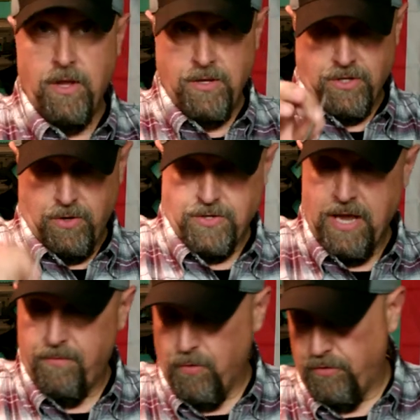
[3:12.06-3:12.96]
to
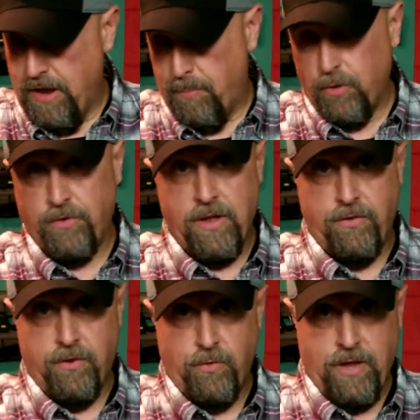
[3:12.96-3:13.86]
take, for example, to,
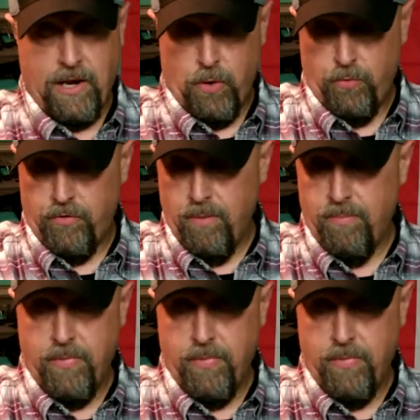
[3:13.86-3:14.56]
to take loose the,